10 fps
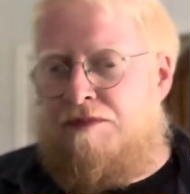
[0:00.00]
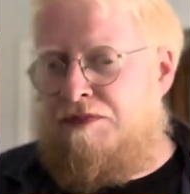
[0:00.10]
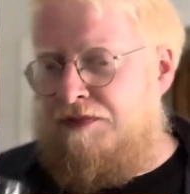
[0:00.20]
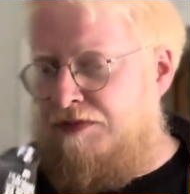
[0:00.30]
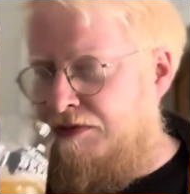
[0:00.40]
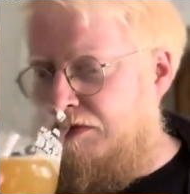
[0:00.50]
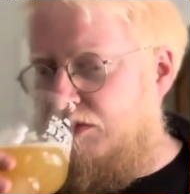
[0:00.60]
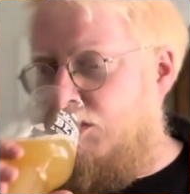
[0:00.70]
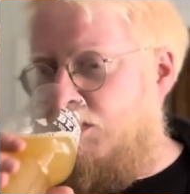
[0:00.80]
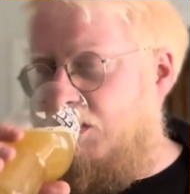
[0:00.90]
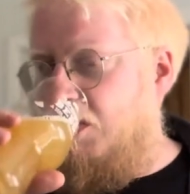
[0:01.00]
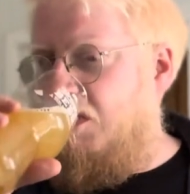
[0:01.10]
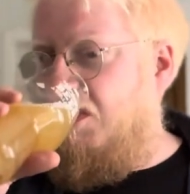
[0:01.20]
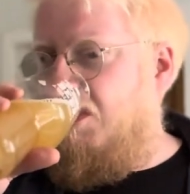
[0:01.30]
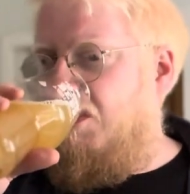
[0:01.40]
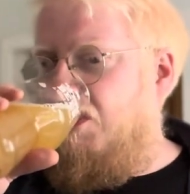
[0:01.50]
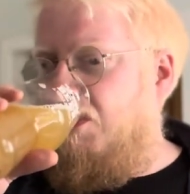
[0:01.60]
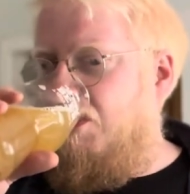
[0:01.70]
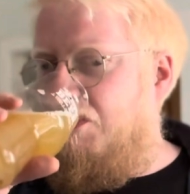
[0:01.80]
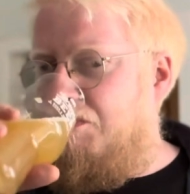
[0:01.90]

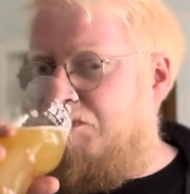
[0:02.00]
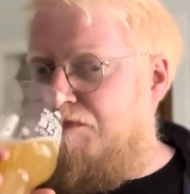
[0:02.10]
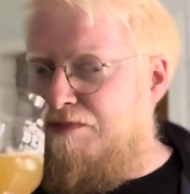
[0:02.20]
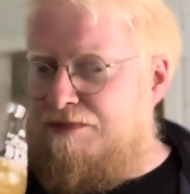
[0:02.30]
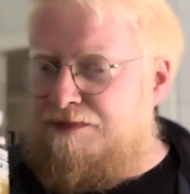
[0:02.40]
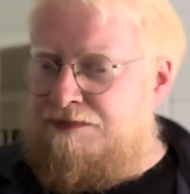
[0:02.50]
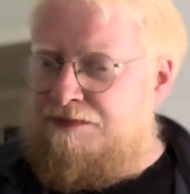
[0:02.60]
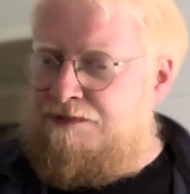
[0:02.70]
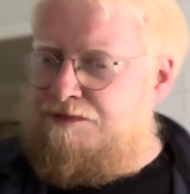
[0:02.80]
(no one is talking)